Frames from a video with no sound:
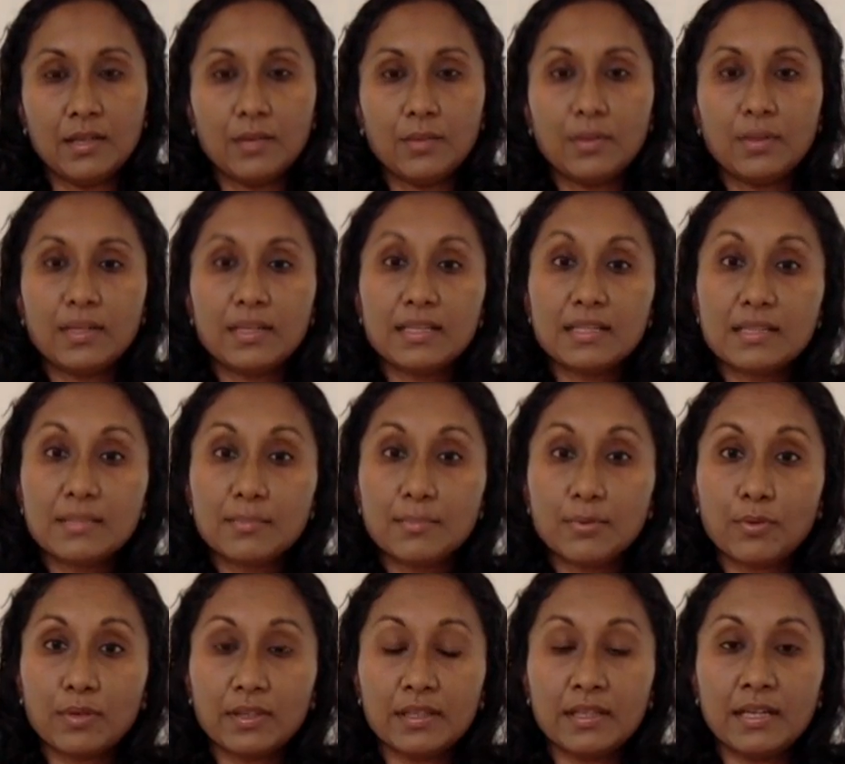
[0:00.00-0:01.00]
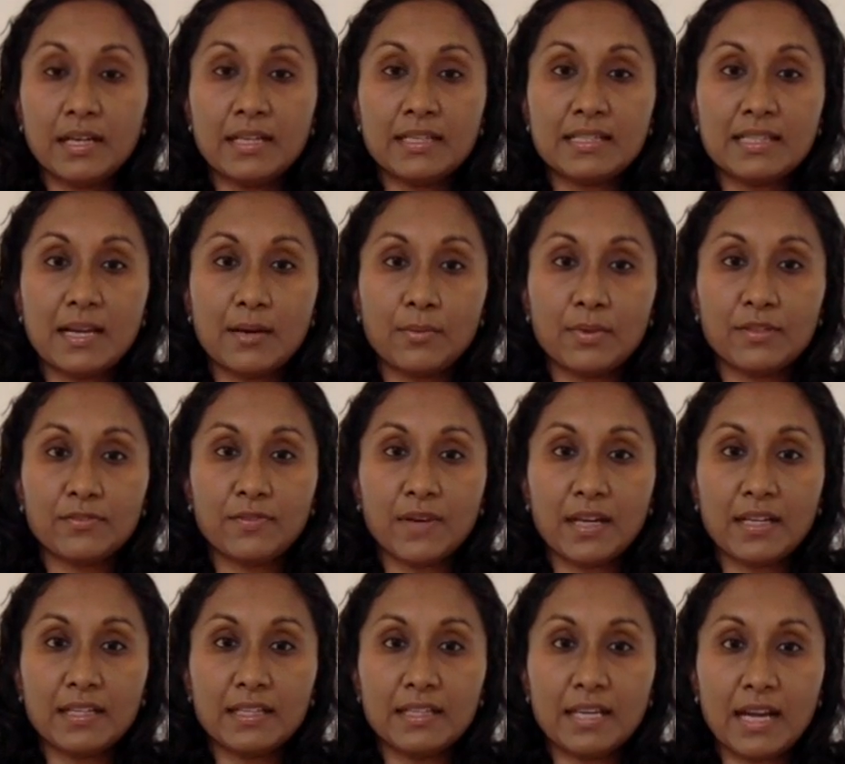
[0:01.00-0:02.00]
What is important is that we
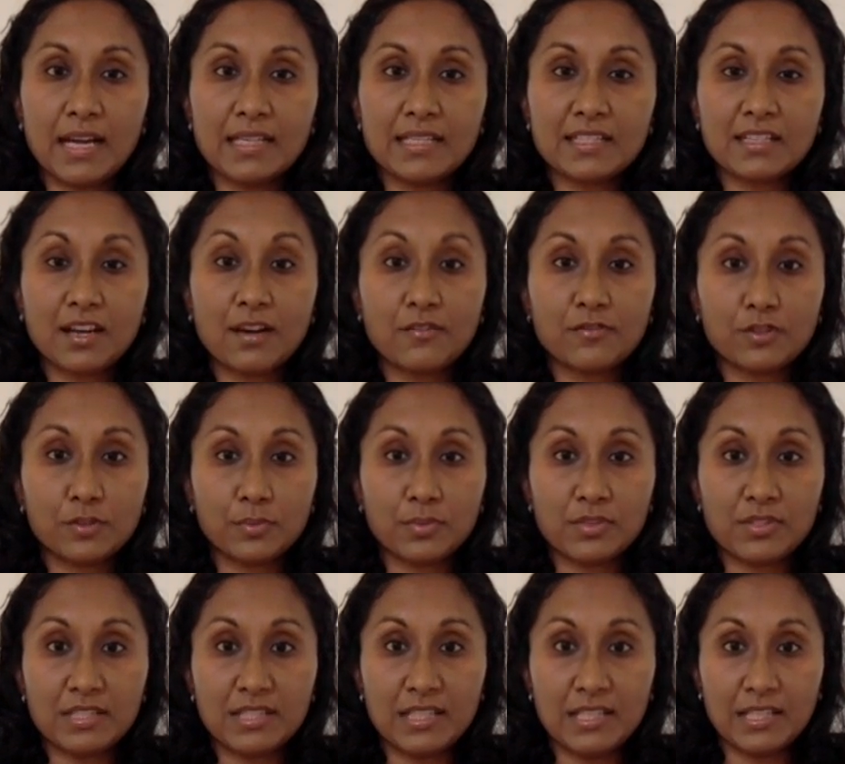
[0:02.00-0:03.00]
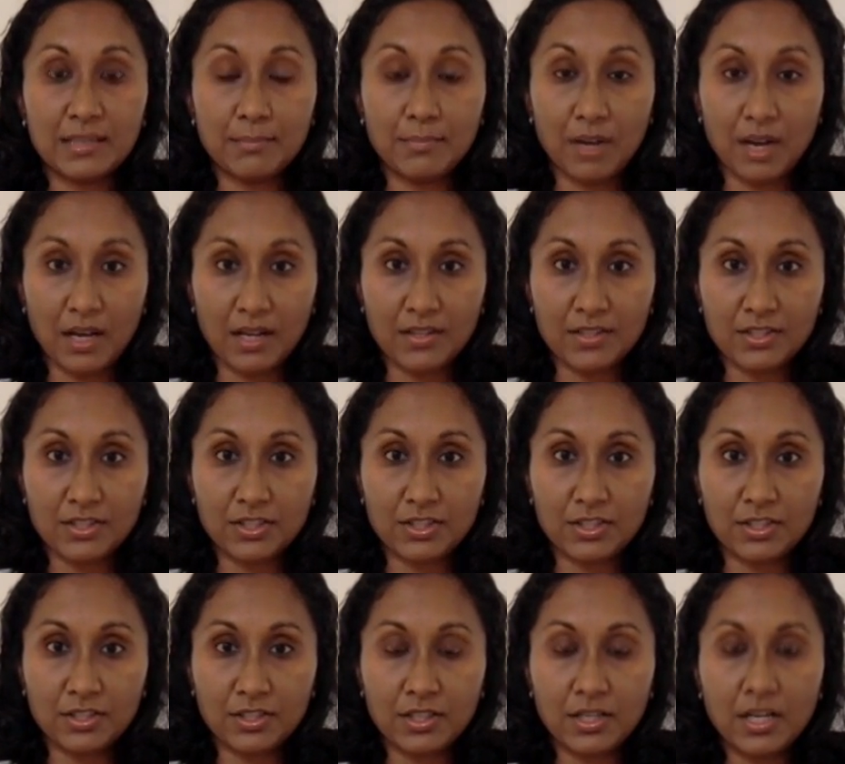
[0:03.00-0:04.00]
find a nice, comfortable seated
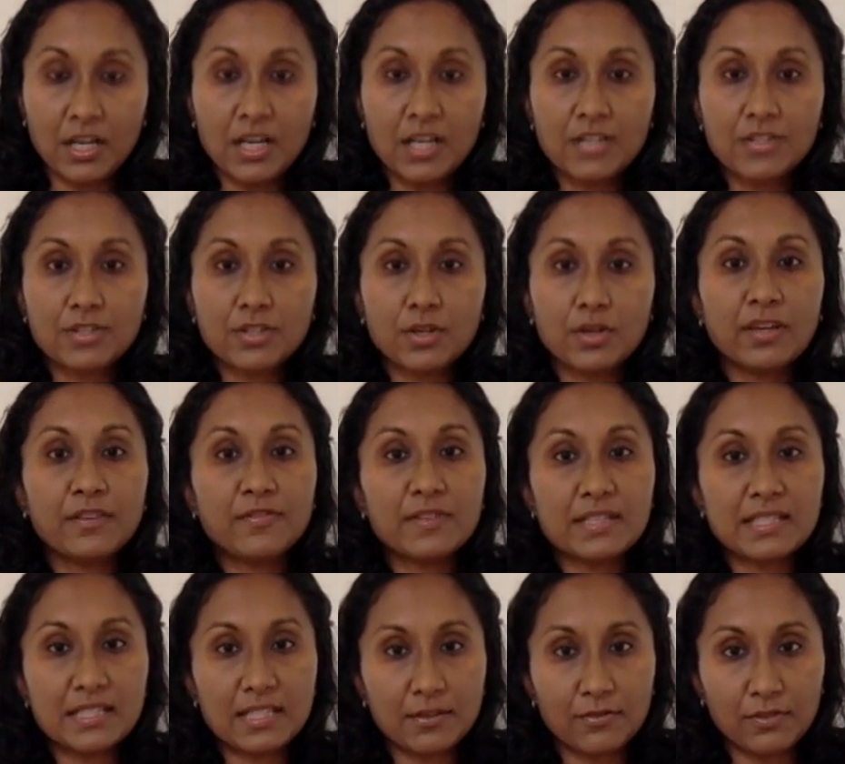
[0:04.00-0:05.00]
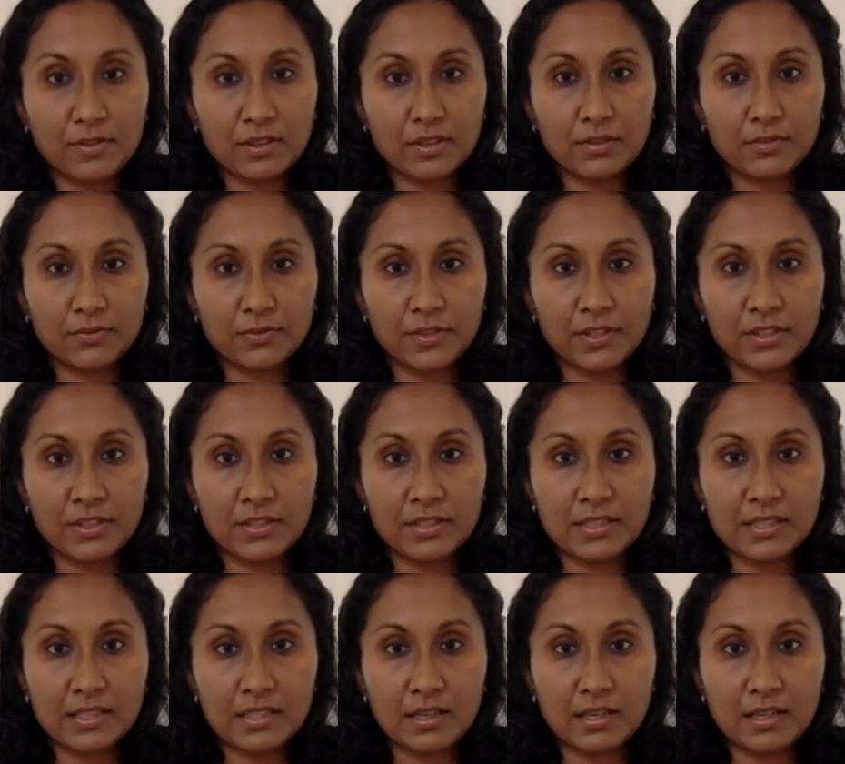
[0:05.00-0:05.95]
posture. So if it's difficult for you to sit